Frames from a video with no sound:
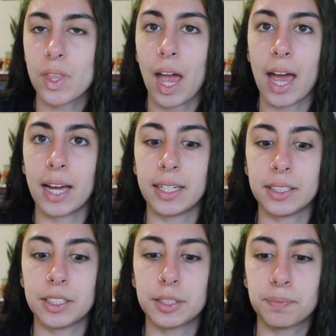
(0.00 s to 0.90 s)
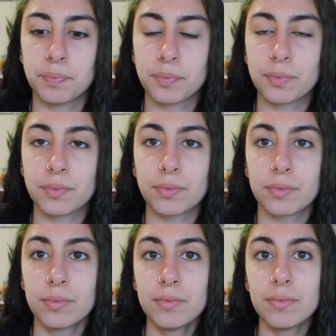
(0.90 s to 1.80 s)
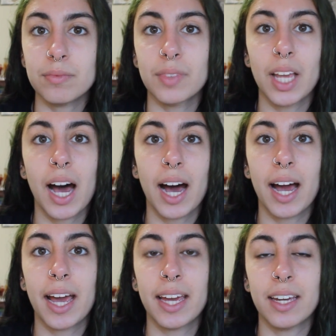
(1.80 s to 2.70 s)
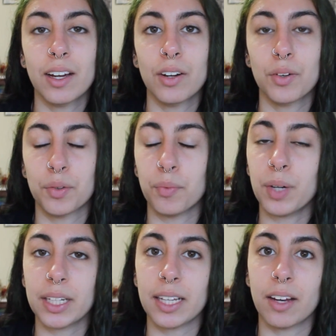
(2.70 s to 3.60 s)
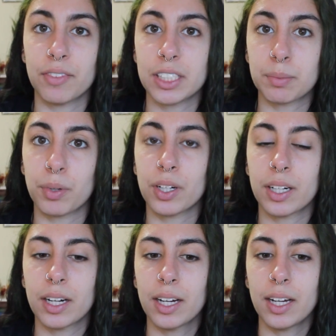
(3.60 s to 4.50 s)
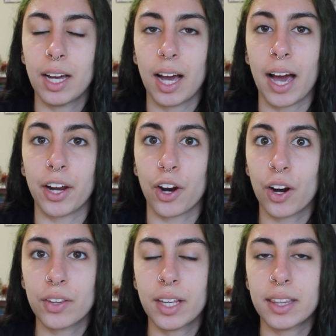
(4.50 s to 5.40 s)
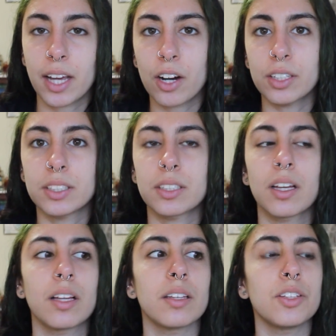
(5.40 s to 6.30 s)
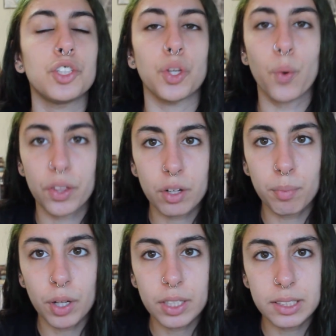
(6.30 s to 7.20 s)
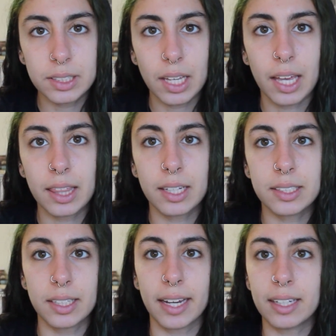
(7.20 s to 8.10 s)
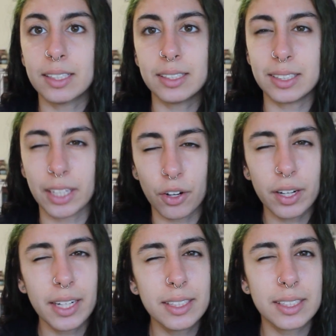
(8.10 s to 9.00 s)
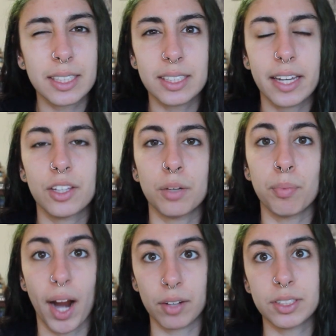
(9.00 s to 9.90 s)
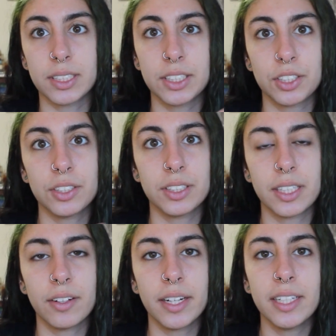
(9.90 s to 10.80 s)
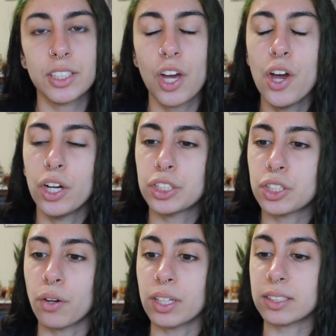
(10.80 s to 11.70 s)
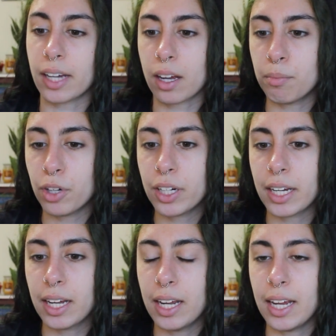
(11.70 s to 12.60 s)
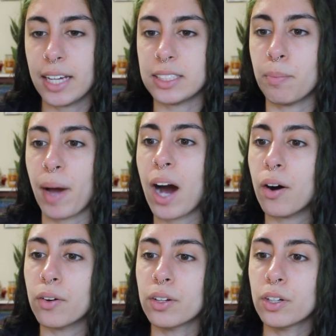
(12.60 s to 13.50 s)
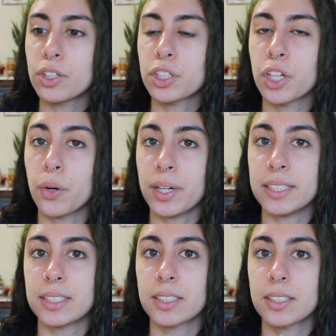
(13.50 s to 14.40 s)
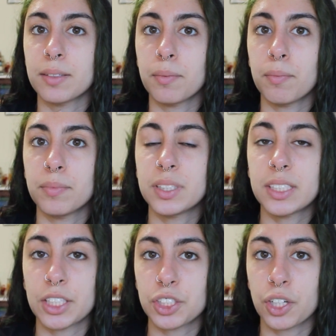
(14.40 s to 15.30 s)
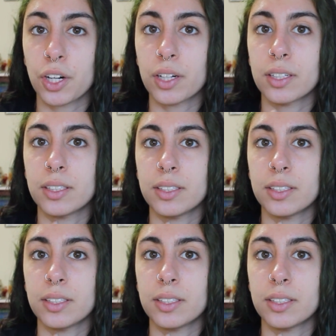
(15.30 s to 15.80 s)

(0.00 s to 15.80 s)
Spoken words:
And I really love this book. I heard that there's 2 other books in this like series. It's like the Brown Sisters series. So the second book is about Chloe's sister,